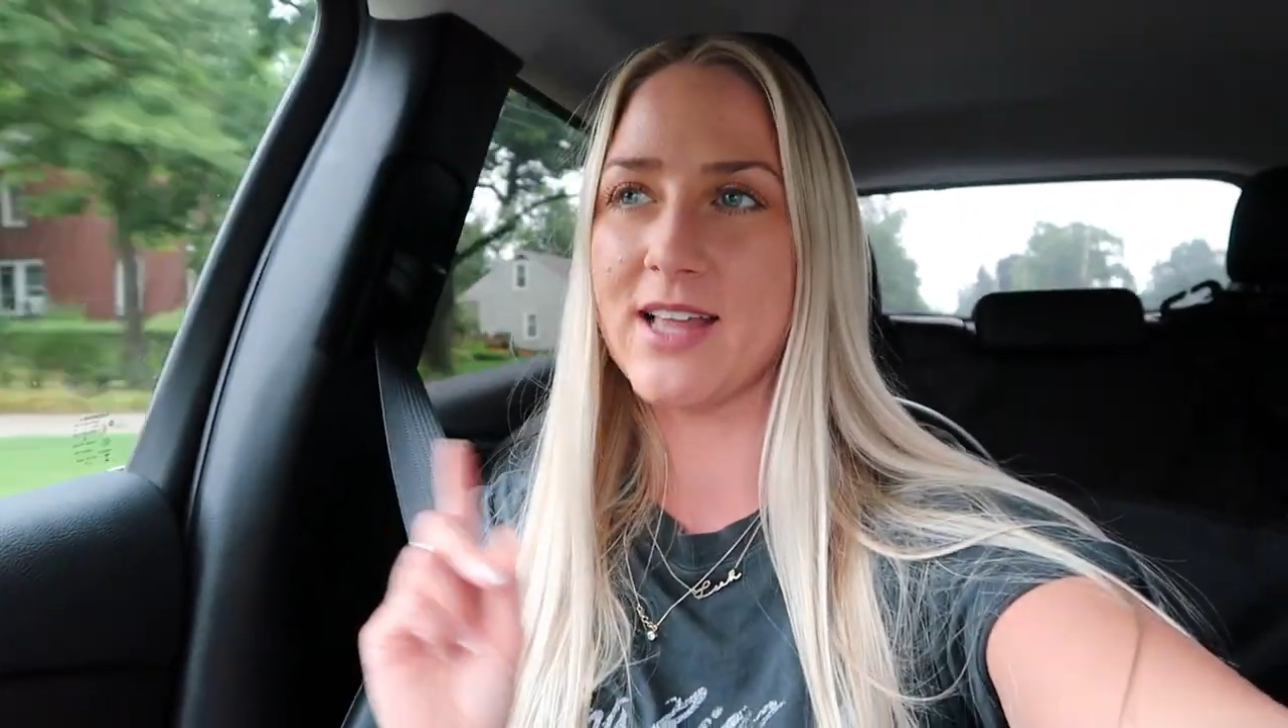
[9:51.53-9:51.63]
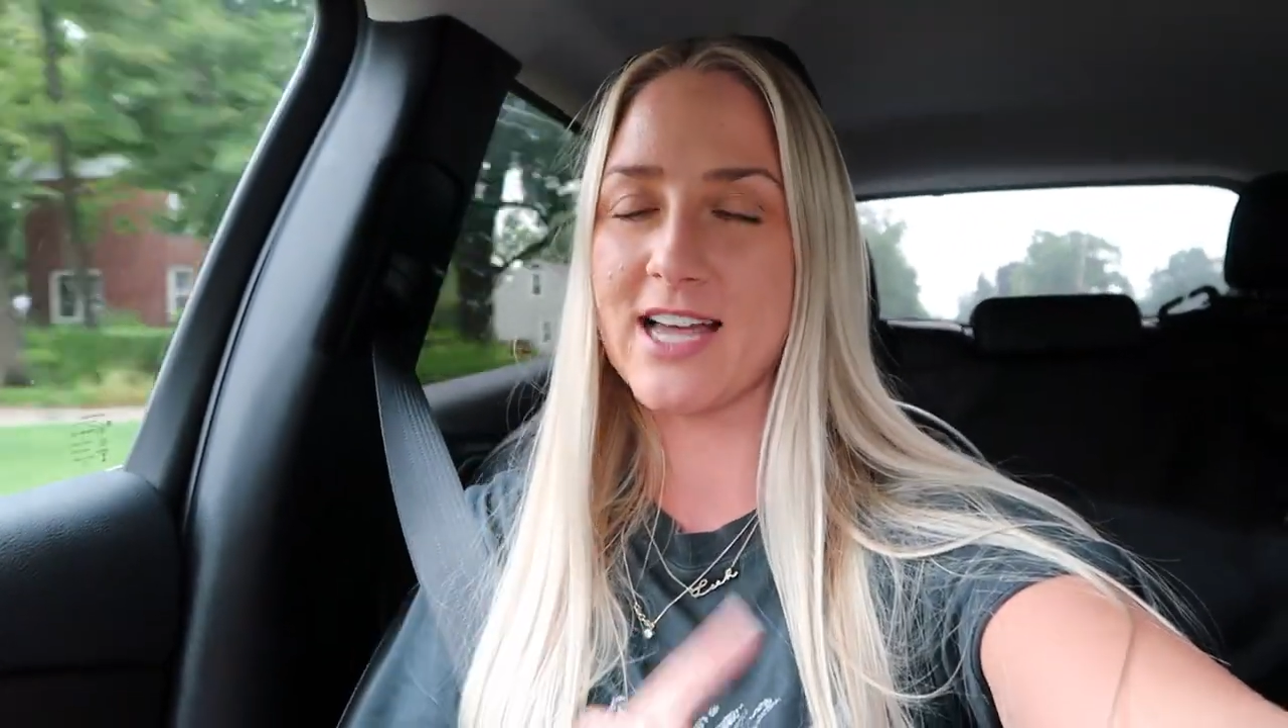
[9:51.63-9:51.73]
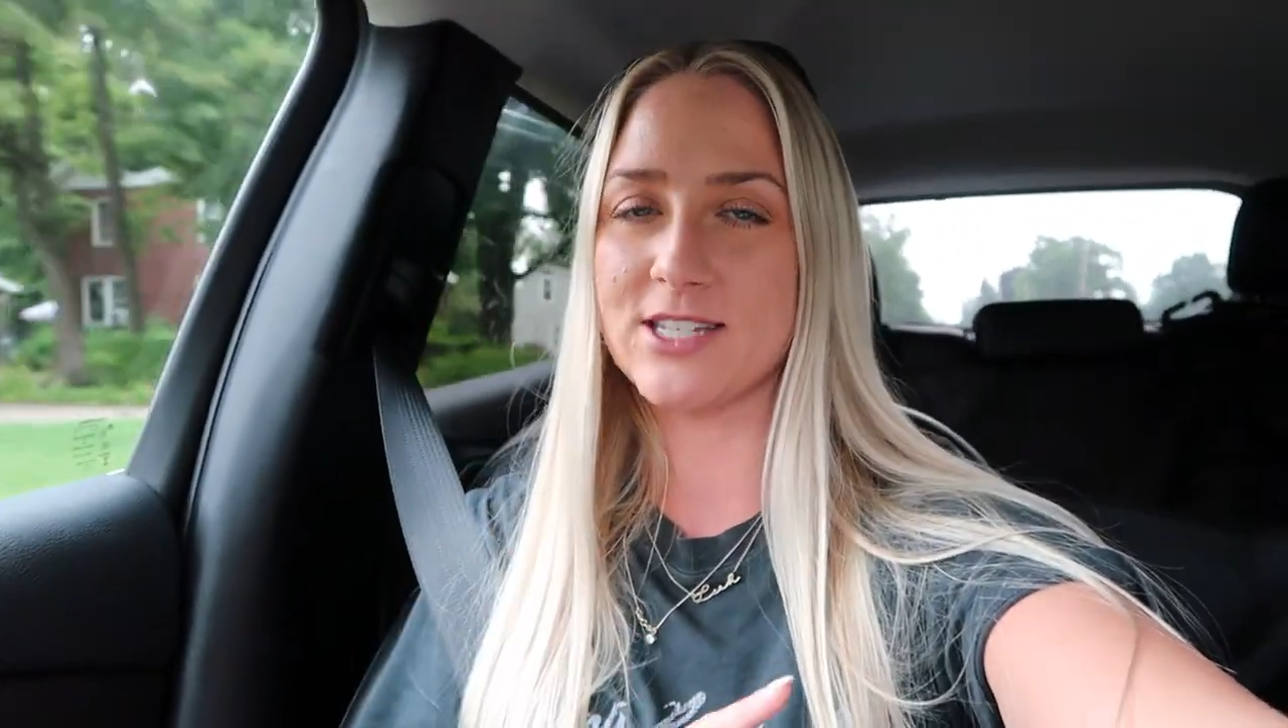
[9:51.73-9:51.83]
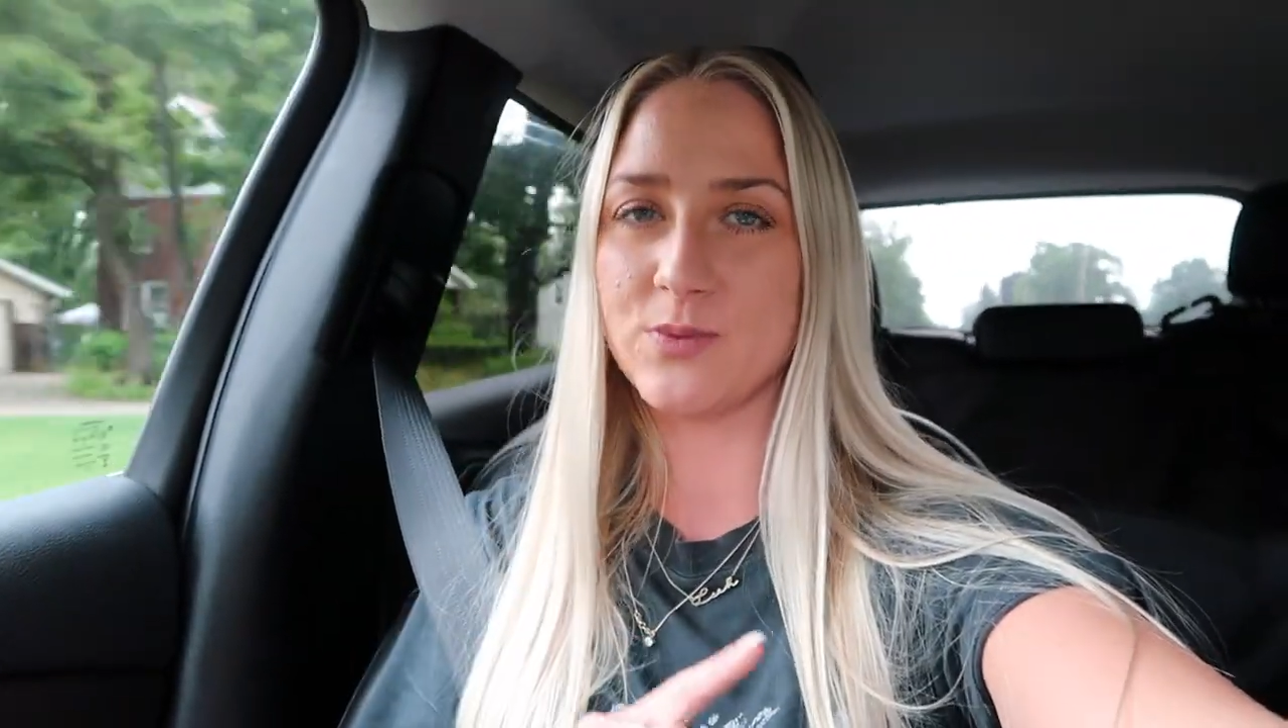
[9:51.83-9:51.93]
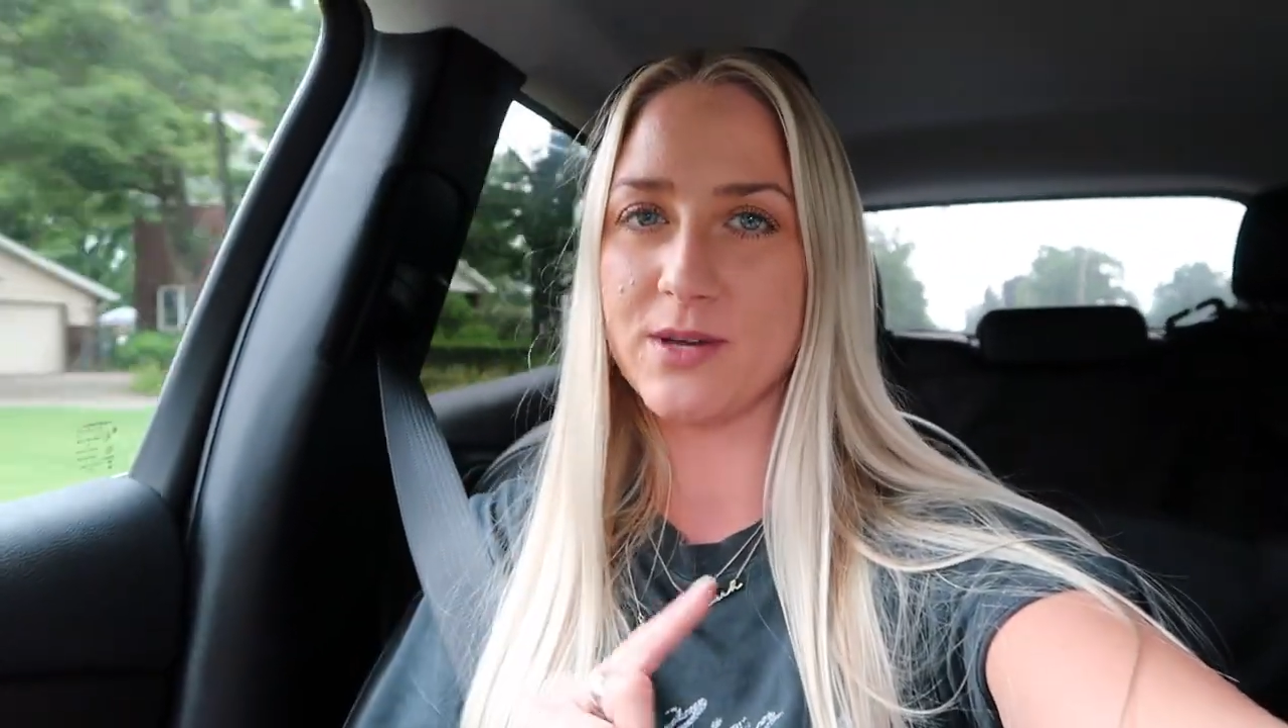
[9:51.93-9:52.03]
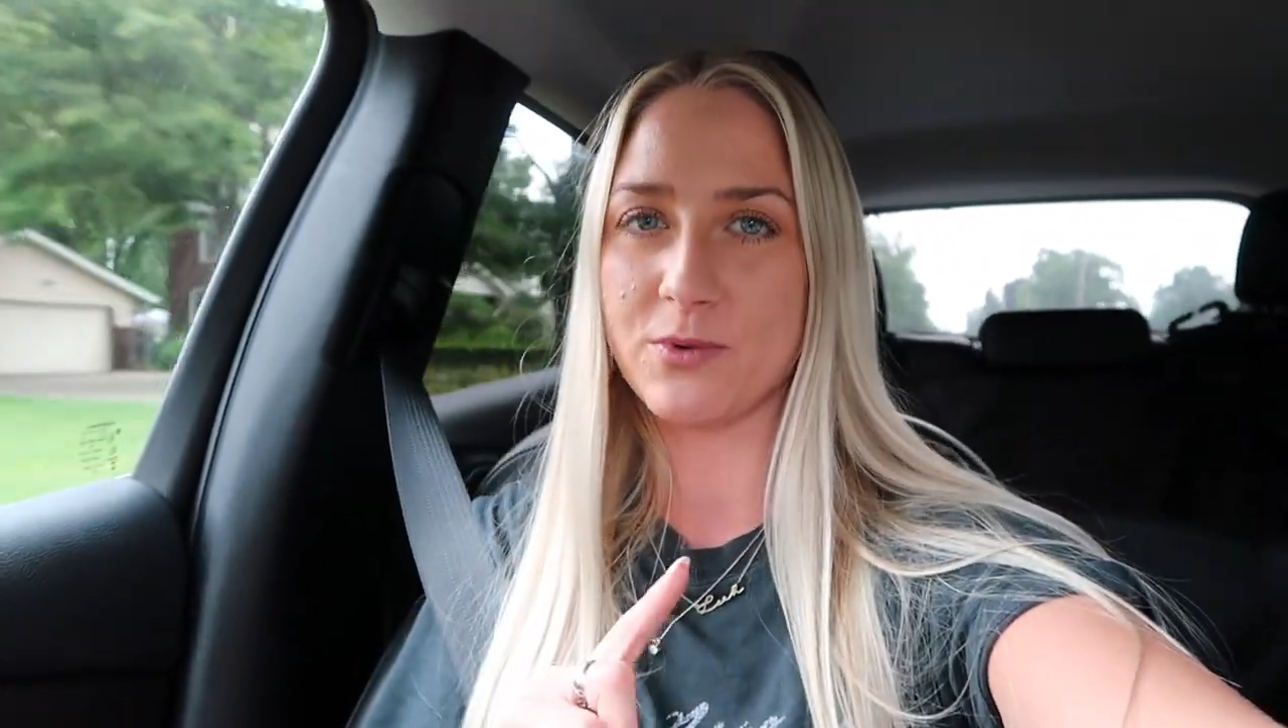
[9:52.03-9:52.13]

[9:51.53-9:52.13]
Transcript: last week,